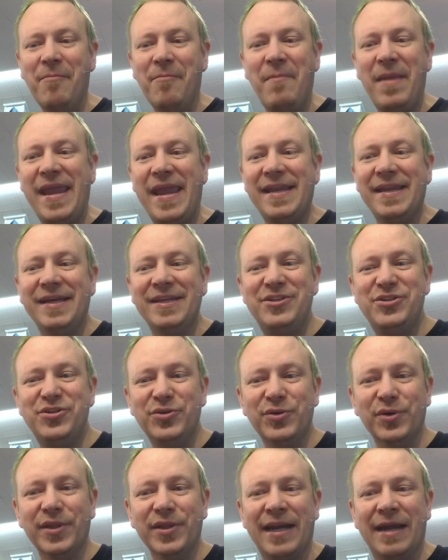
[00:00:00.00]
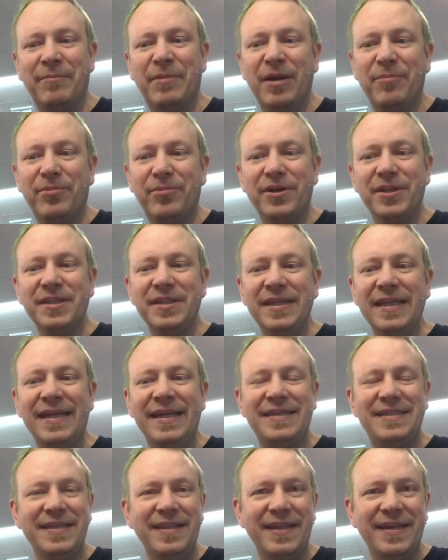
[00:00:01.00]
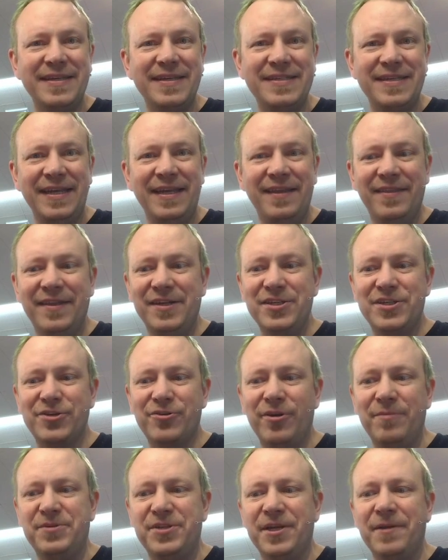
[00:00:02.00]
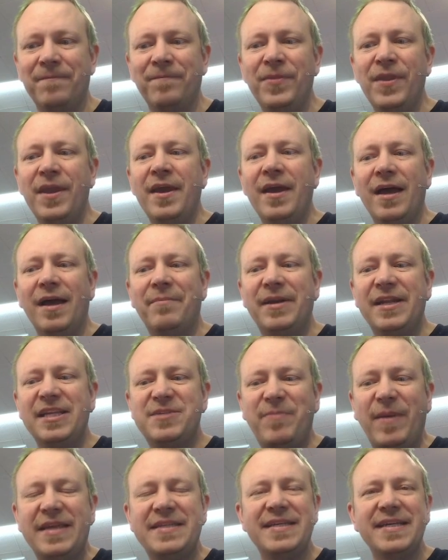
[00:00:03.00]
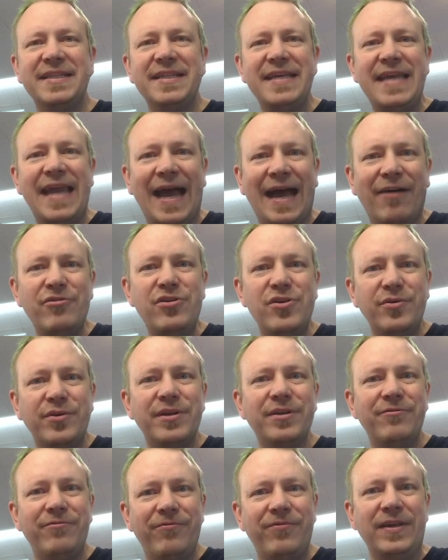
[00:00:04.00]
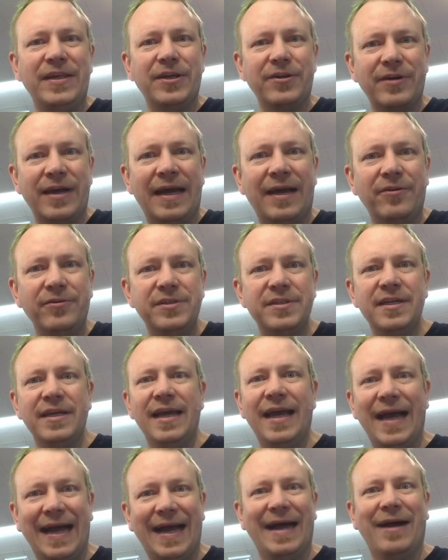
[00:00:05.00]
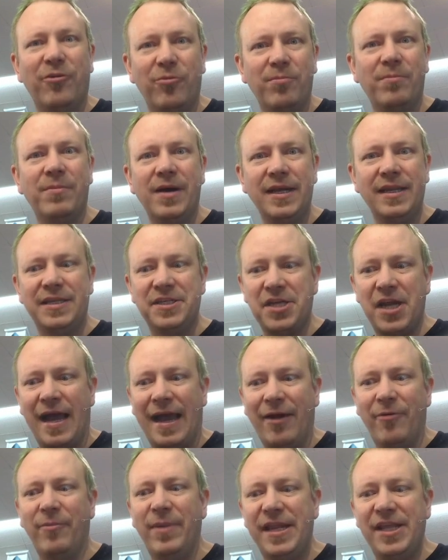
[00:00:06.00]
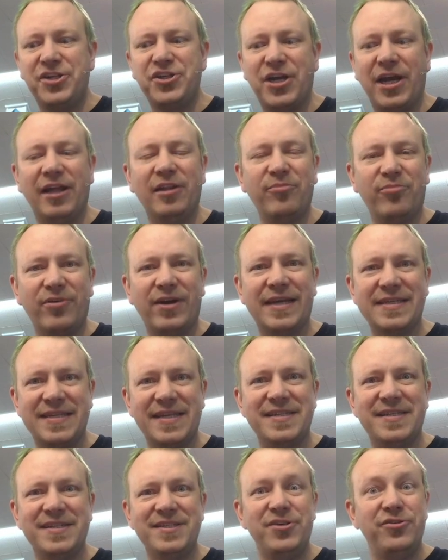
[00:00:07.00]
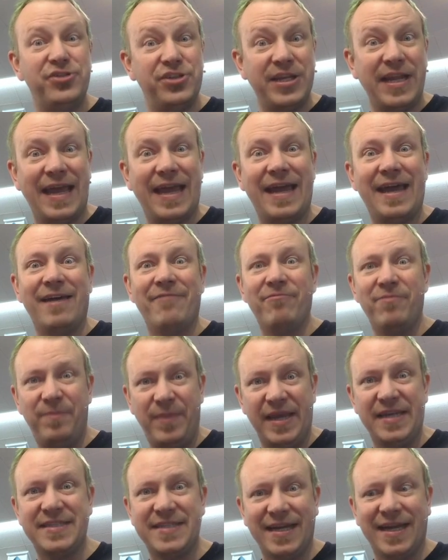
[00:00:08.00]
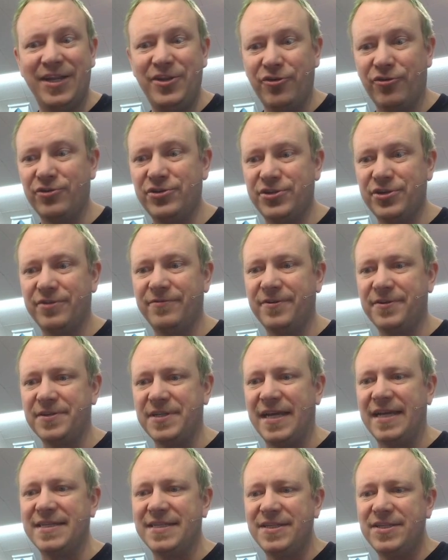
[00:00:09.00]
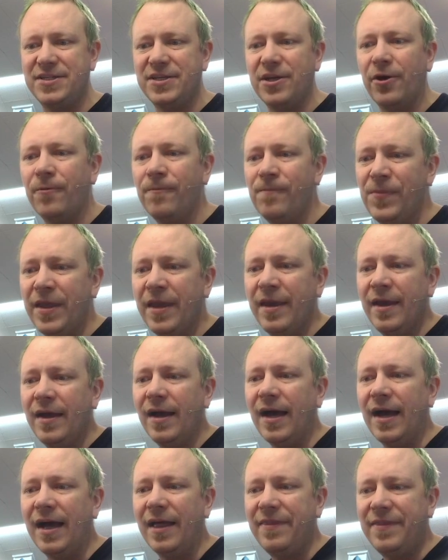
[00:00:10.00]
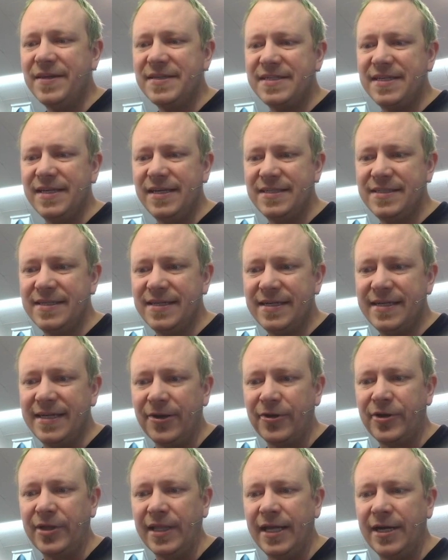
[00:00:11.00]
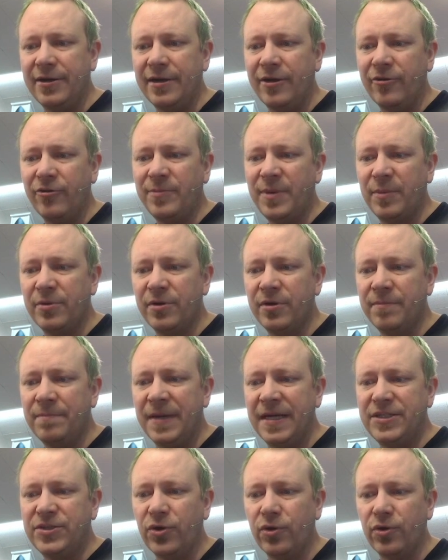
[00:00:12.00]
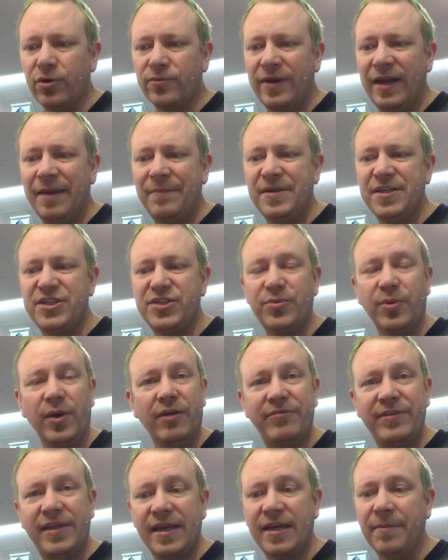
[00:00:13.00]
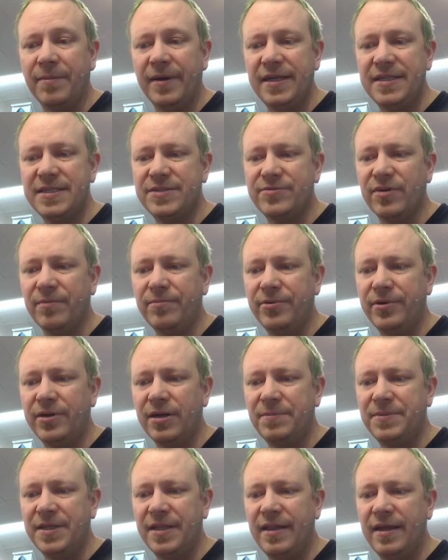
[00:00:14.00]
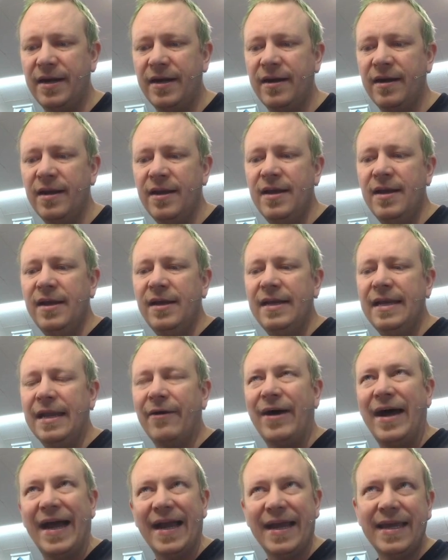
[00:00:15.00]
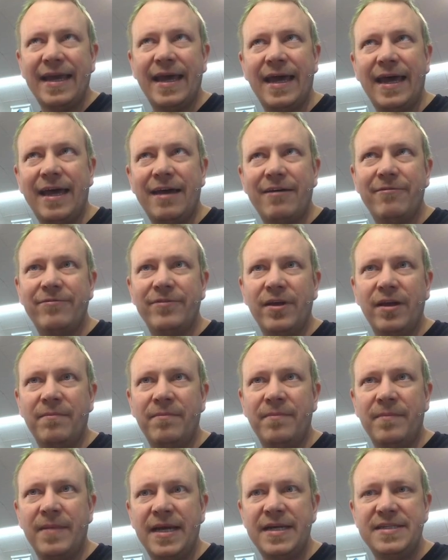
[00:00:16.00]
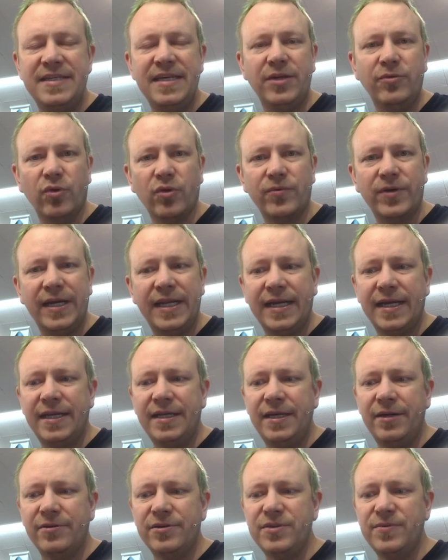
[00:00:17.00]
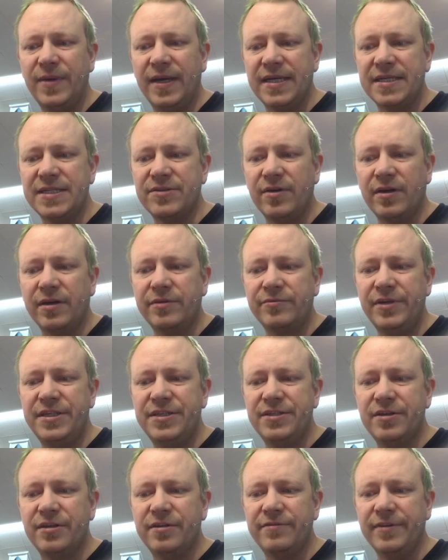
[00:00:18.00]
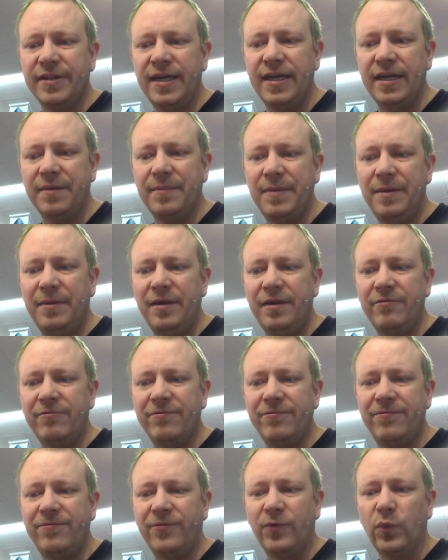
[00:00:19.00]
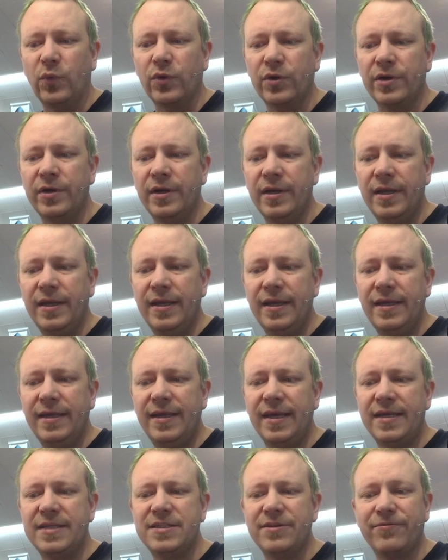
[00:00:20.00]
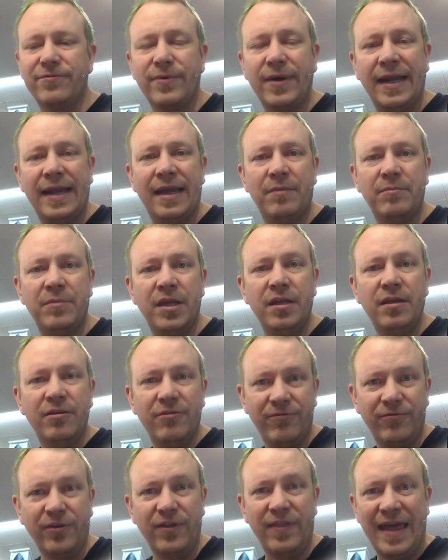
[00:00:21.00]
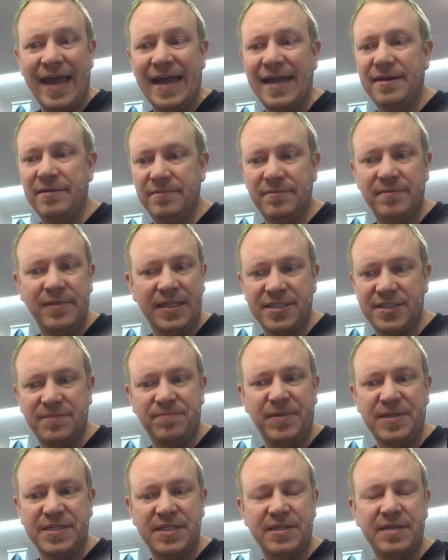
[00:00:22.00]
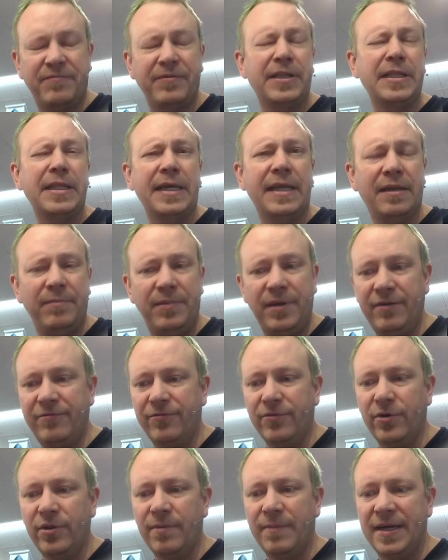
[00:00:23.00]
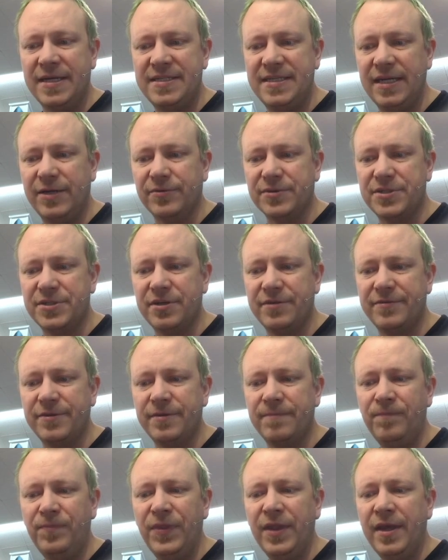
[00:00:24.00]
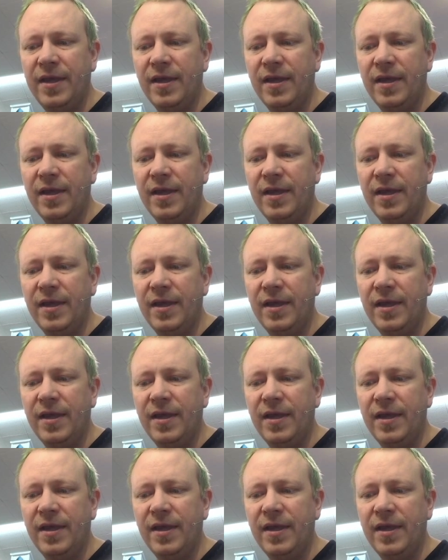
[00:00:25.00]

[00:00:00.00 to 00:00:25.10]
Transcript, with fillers: made a tool, and I'm going to put a link to this in the description, uh, but it's basically how you can figure out how much, how many child processes you should have based on your server size. And so uh, this is the calculator. Now remember, my total RAM is 12 gigabytes, so I'll put it up to there. Now I have my running on here as well, so I'm going to reserve like maybe four gigs of RAM for that. That's specifically going to be for the MySQL server.